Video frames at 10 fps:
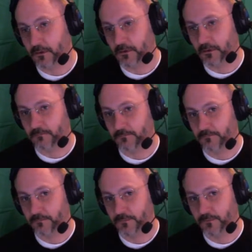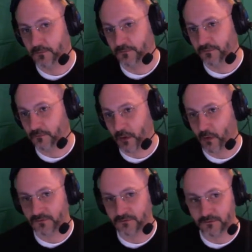So my
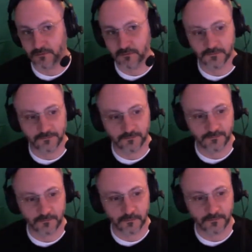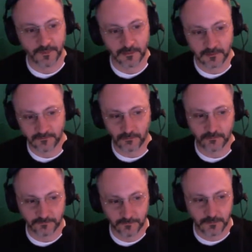question to you is, does Google set any
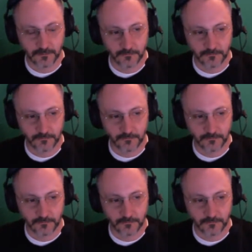sort of